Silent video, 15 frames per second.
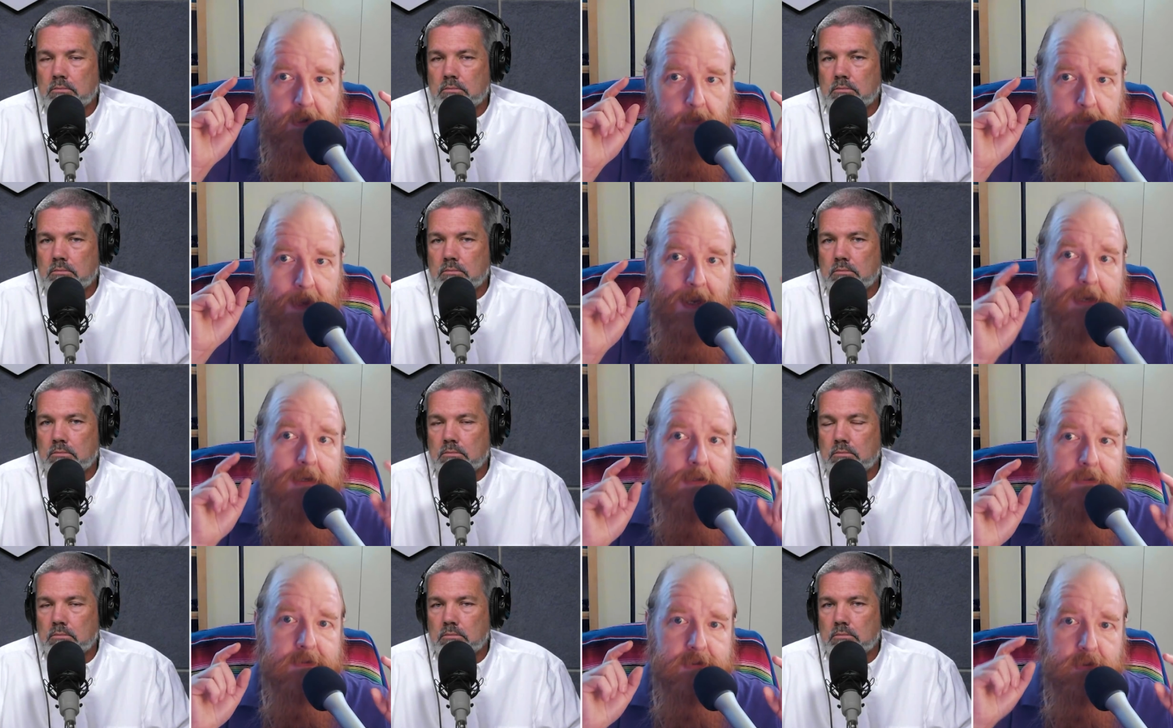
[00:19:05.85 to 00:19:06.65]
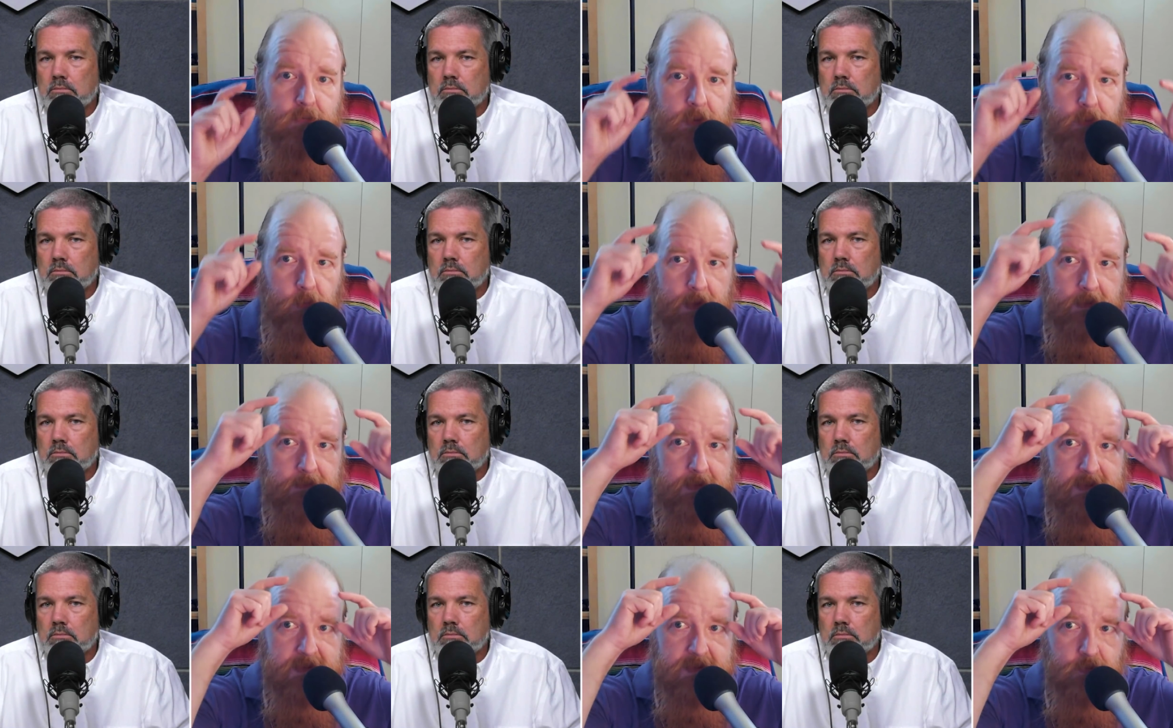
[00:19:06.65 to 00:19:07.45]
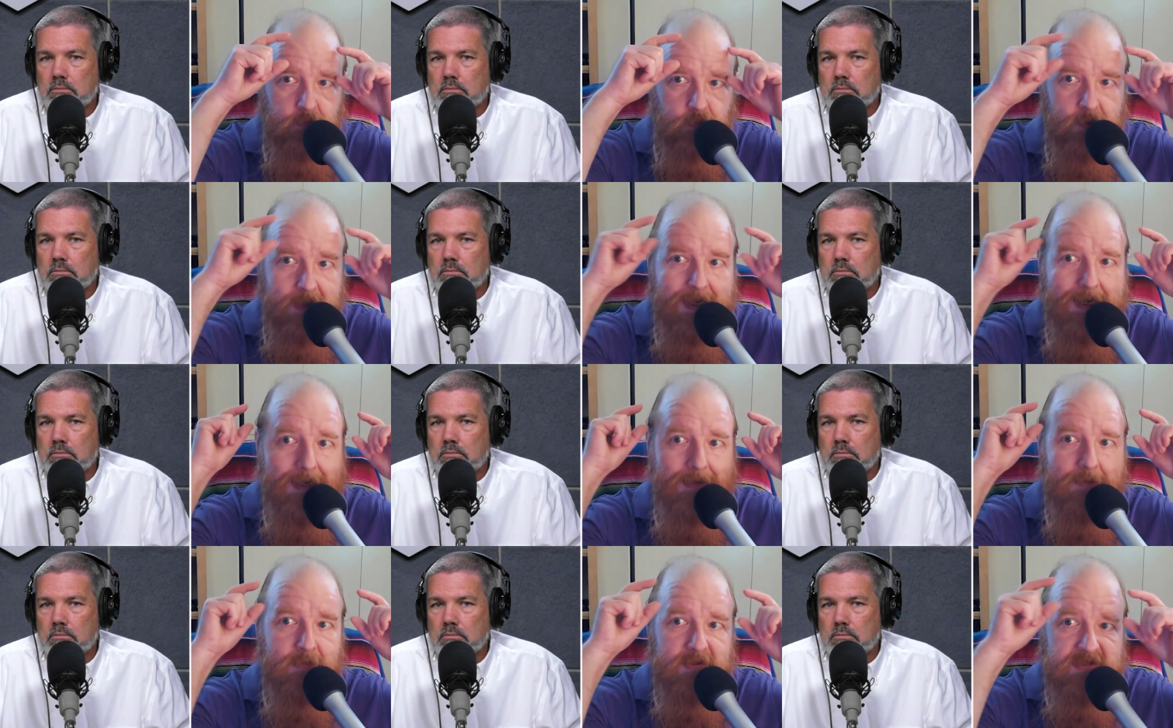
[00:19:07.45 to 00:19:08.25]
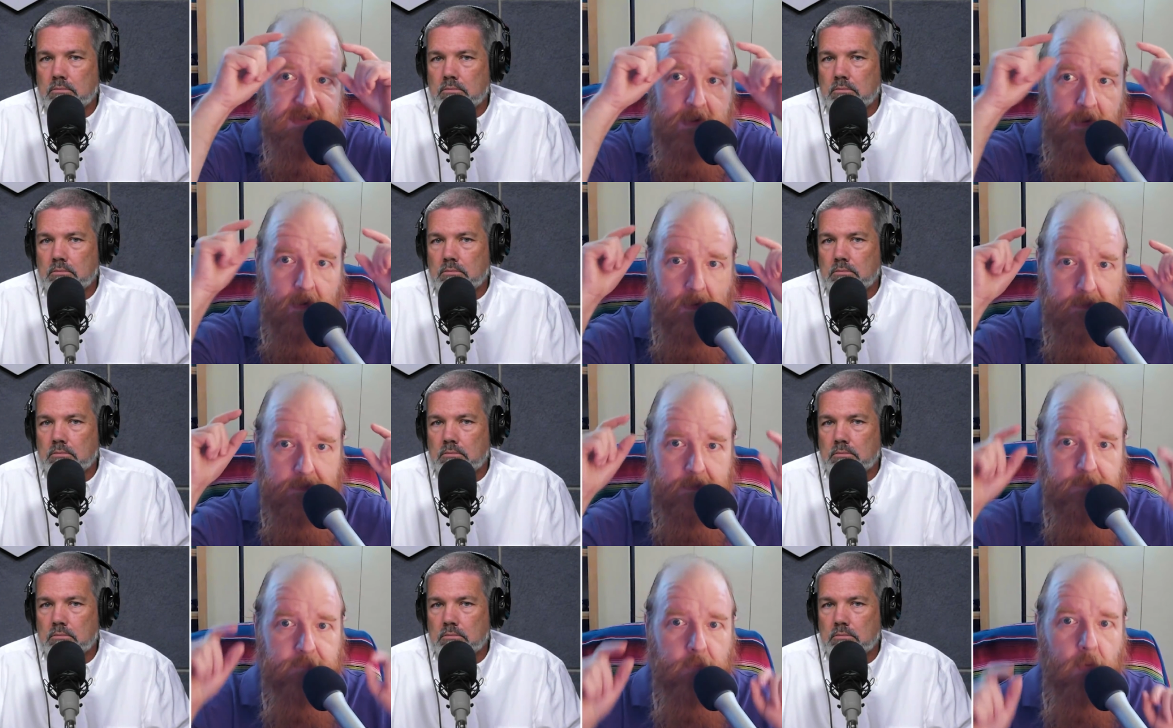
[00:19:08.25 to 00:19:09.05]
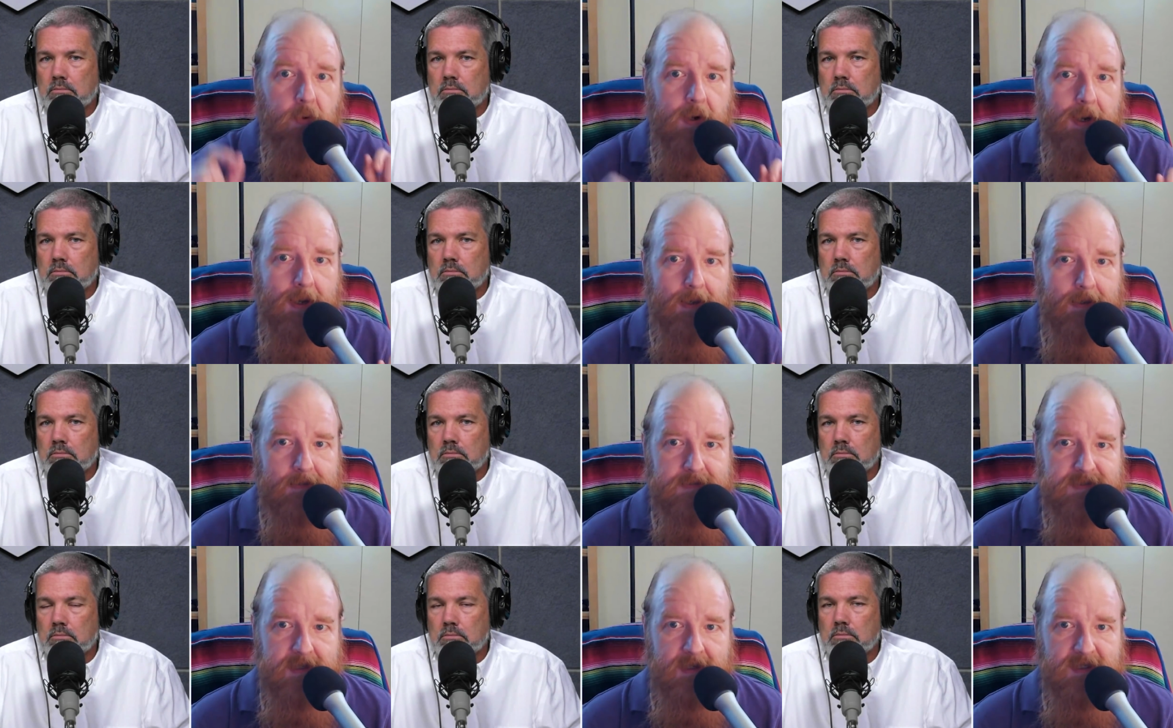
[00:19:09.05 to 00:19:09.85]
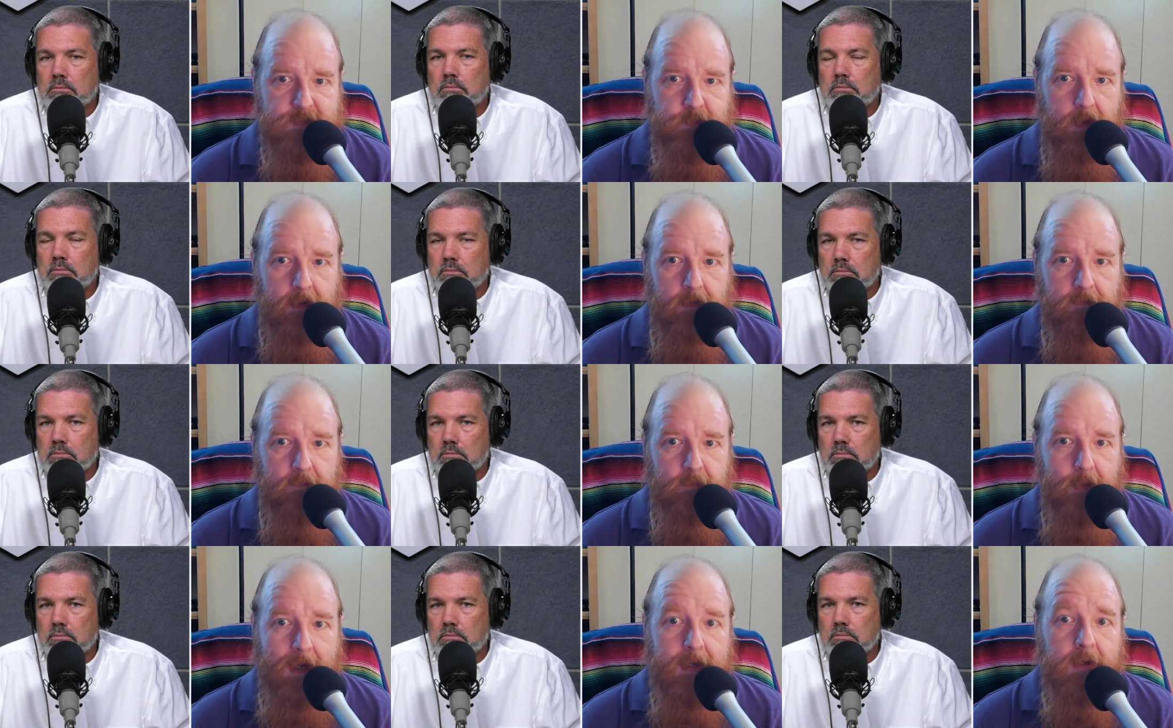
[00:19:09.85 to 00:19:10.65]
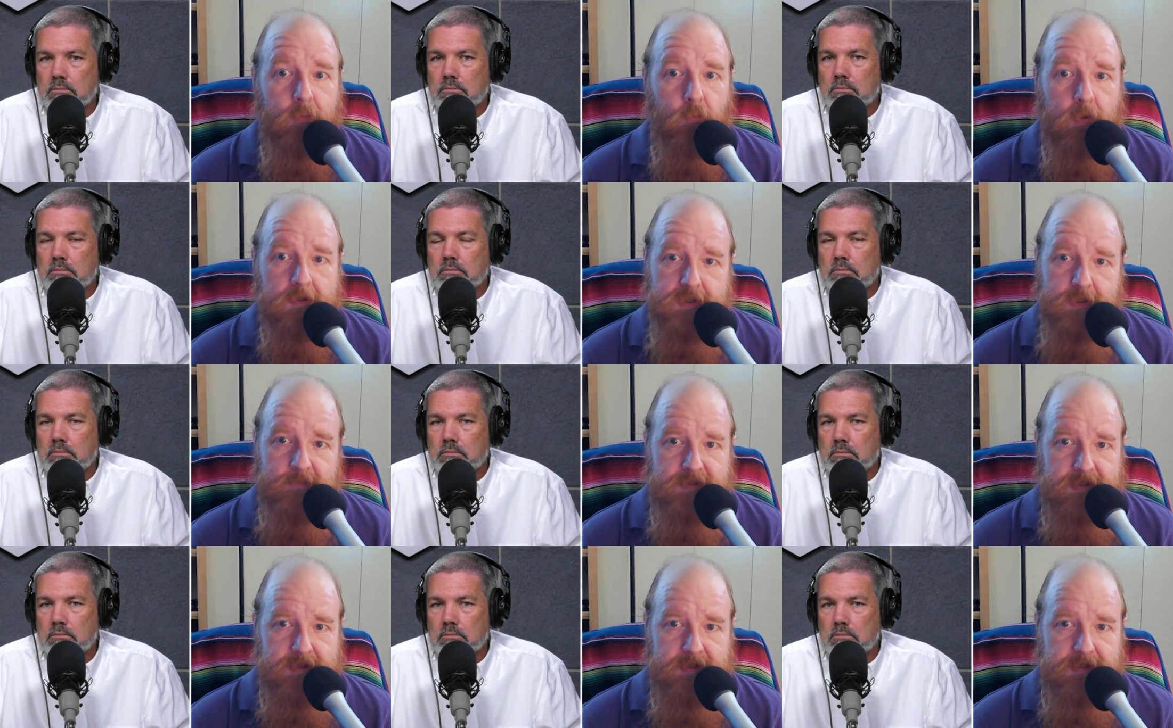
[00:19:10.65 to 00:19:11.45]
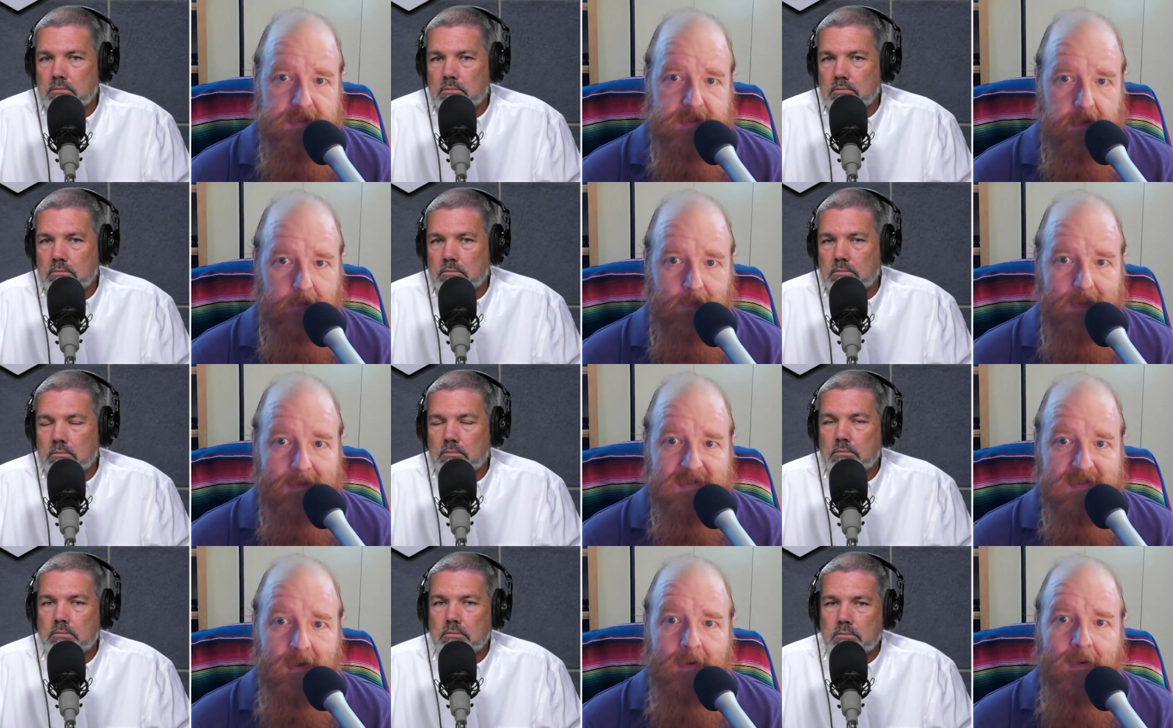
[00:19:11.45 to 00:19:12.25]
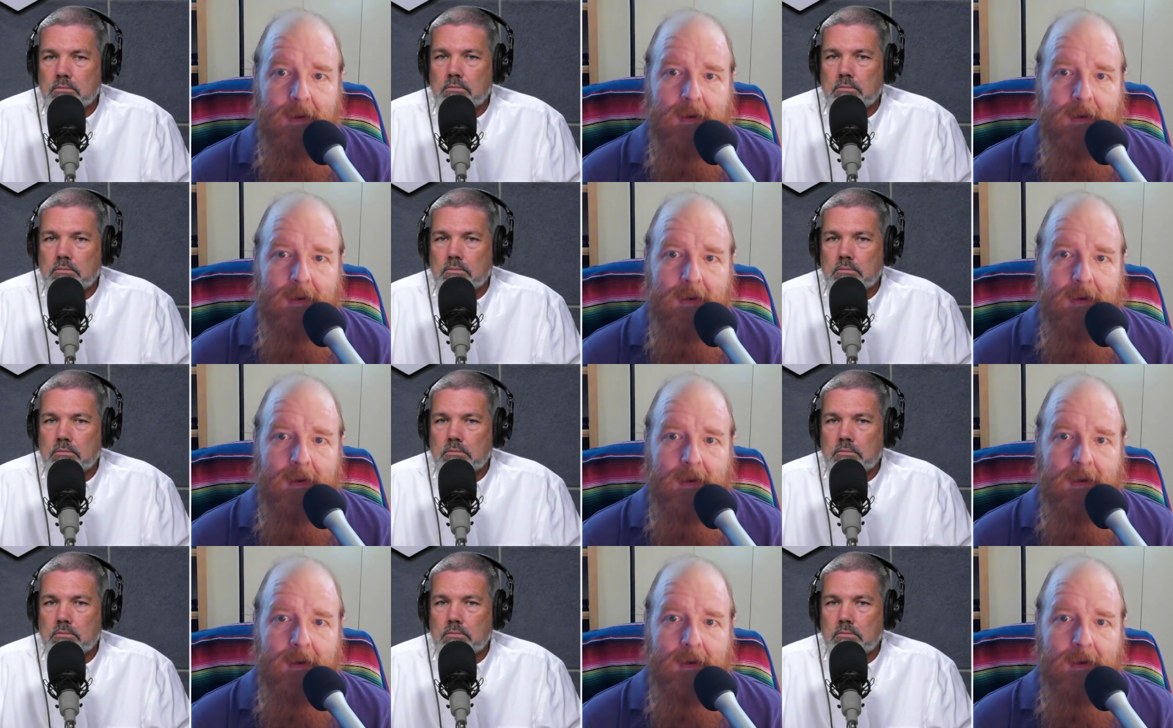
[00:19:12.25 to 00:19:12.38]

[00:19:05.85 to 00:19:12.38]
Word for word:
Speaker 1: pagans who would wear these wreaths on their foreheads as part of pagan worship ceremonies.